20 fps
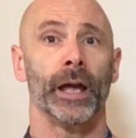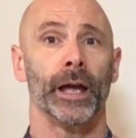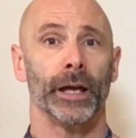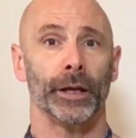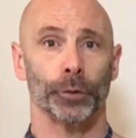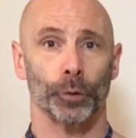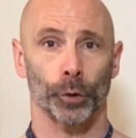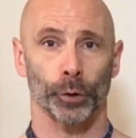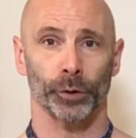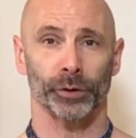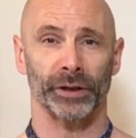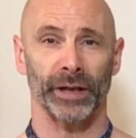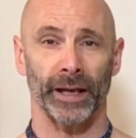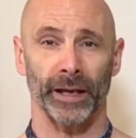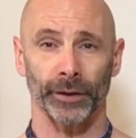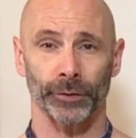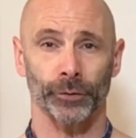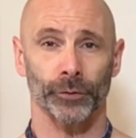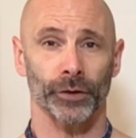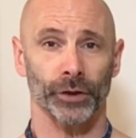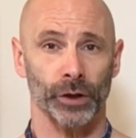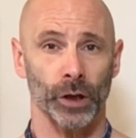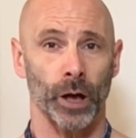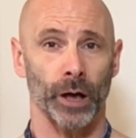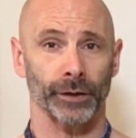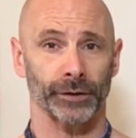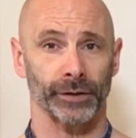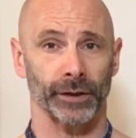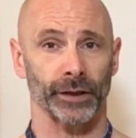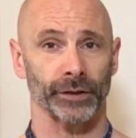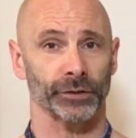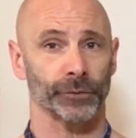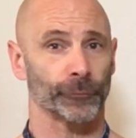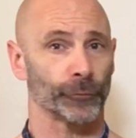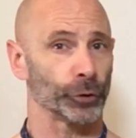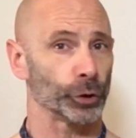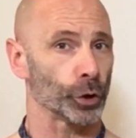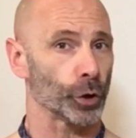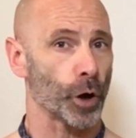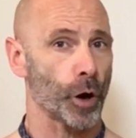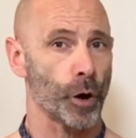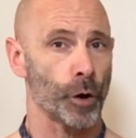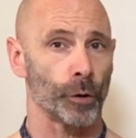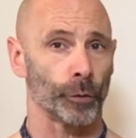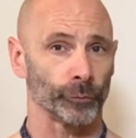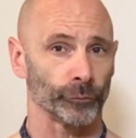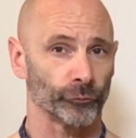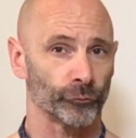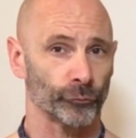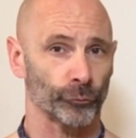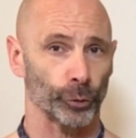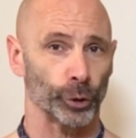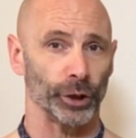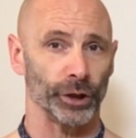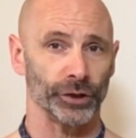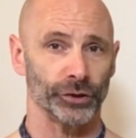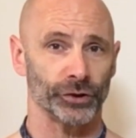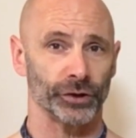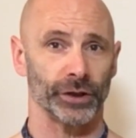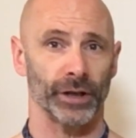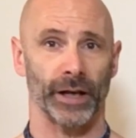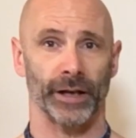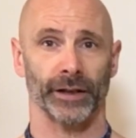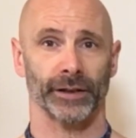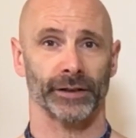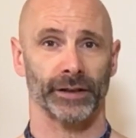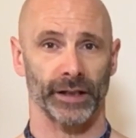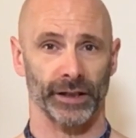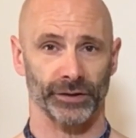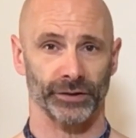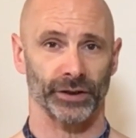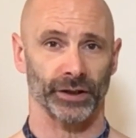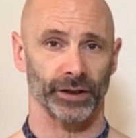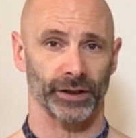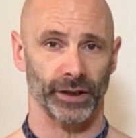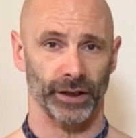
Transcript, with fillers: in order to enter the contest for your own free genetic testing